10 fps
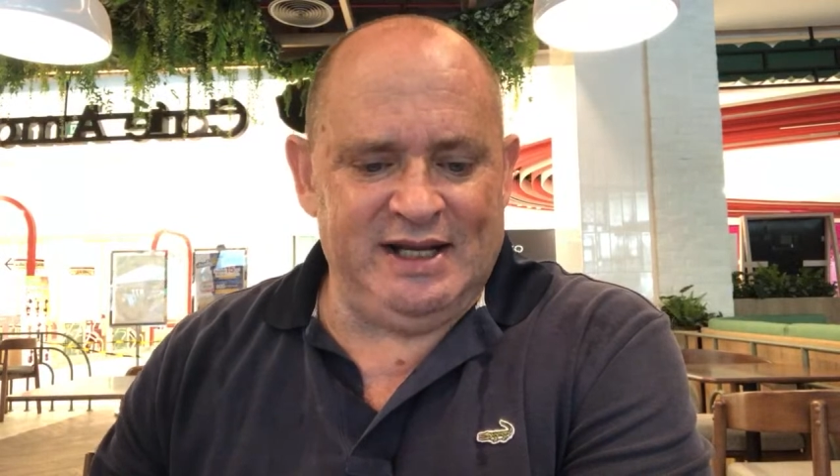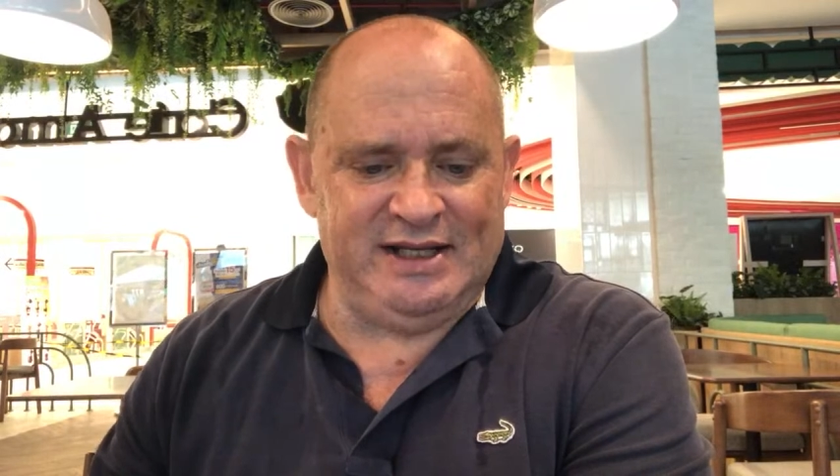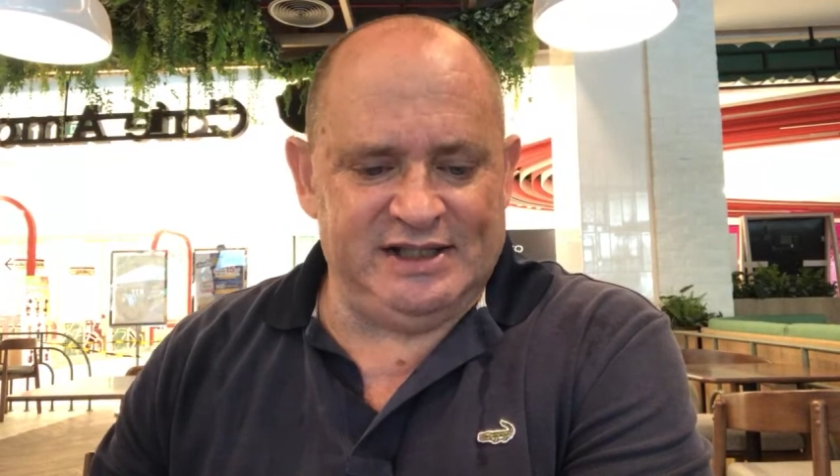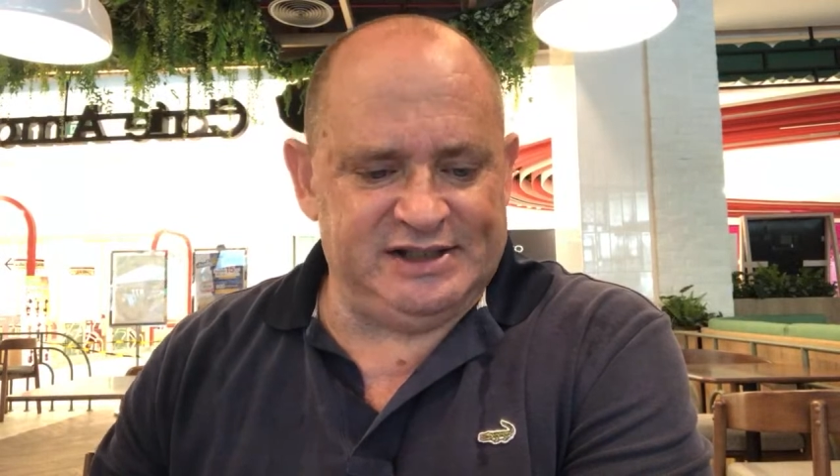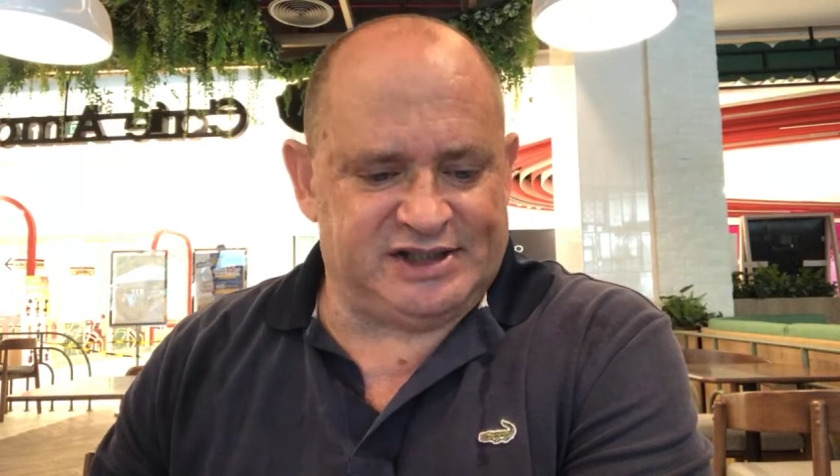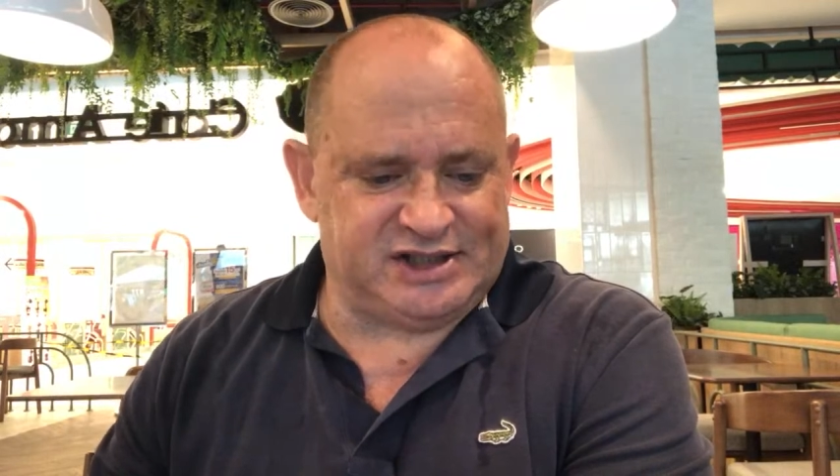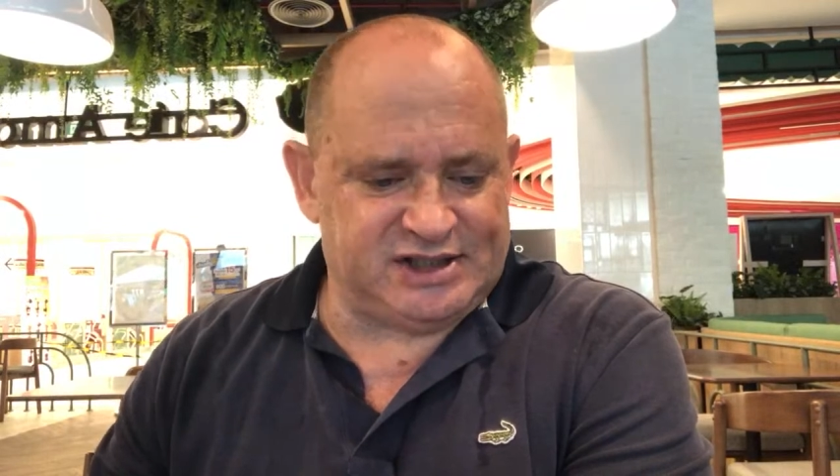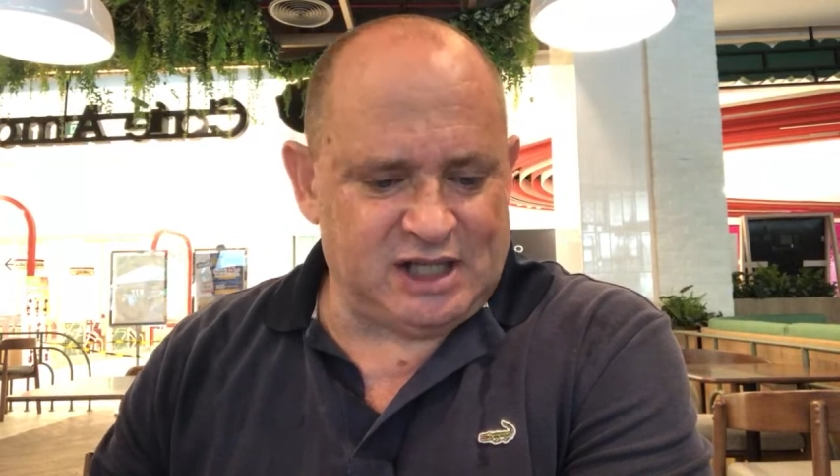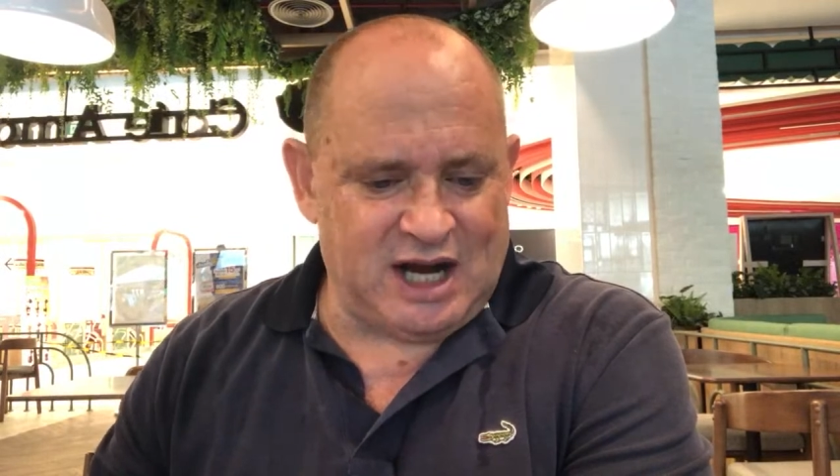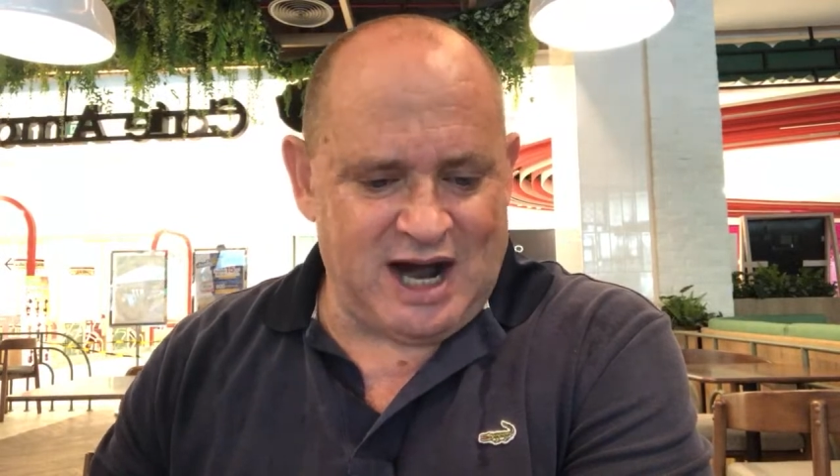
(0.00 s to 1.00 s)
is
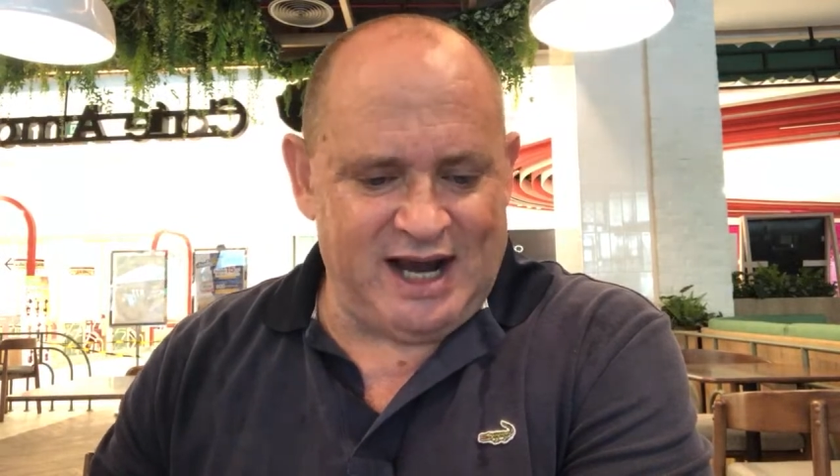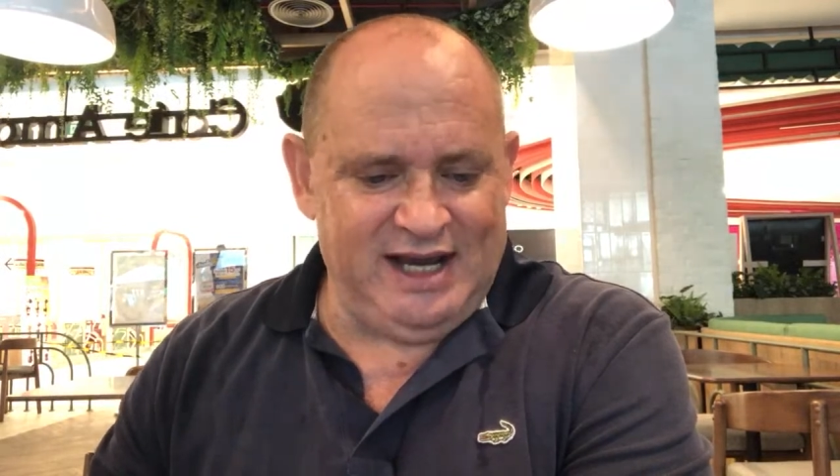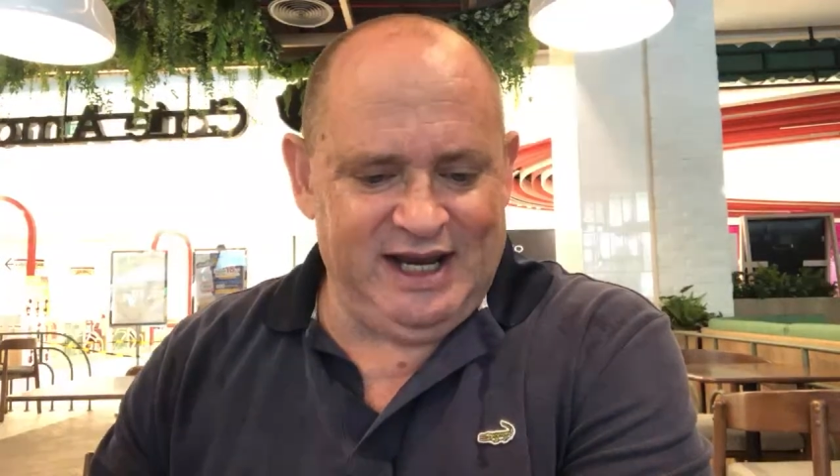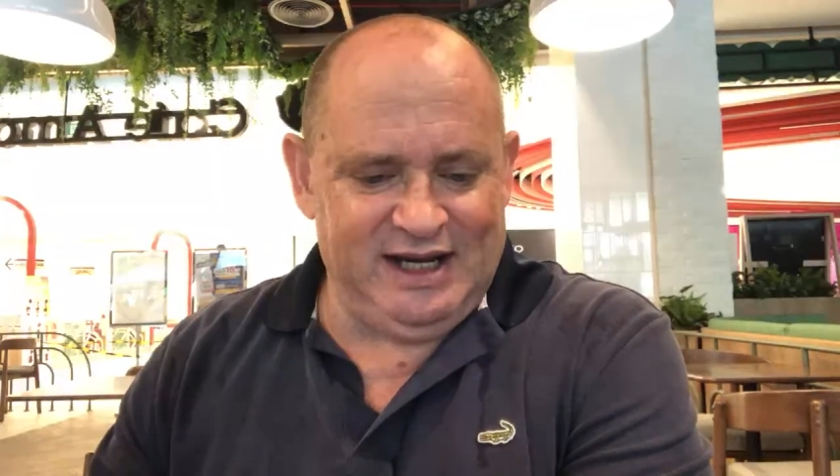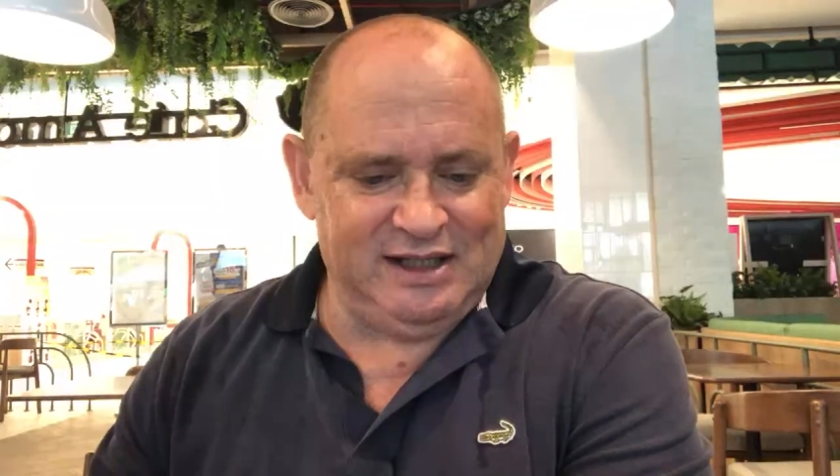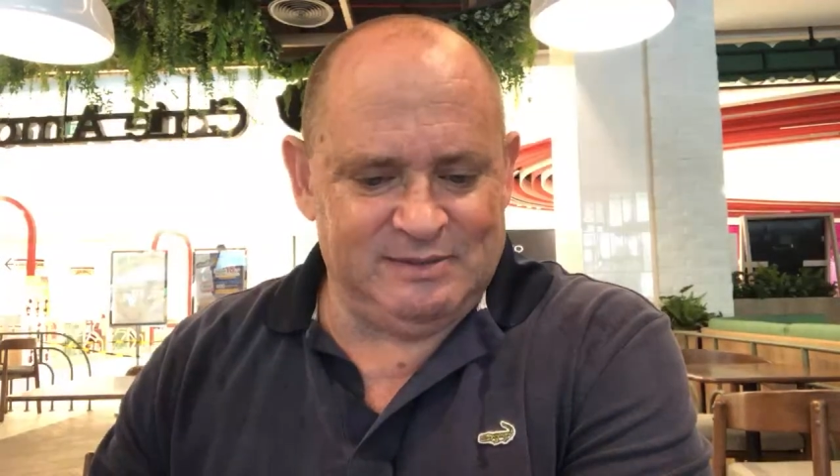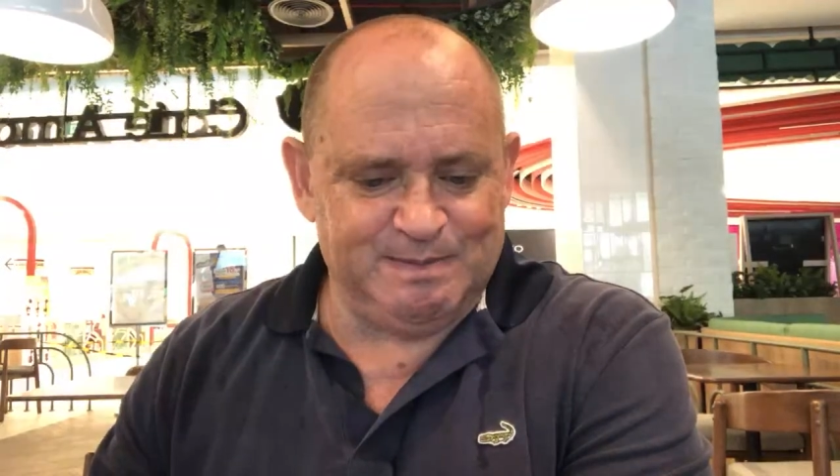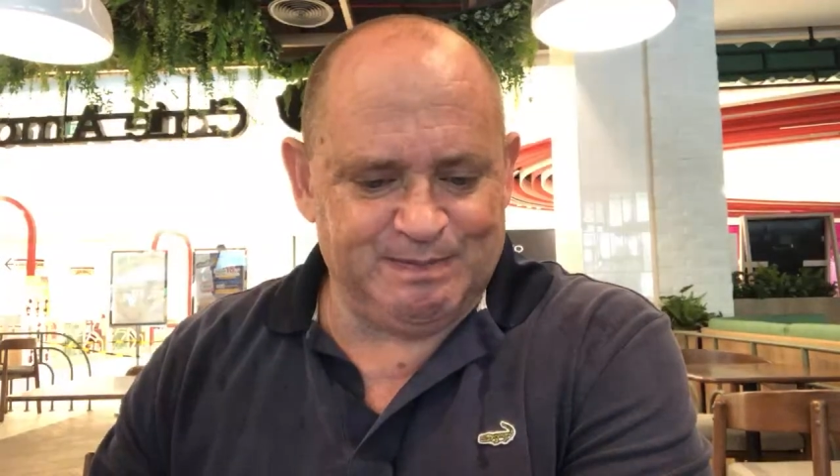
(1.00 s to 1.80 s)
buying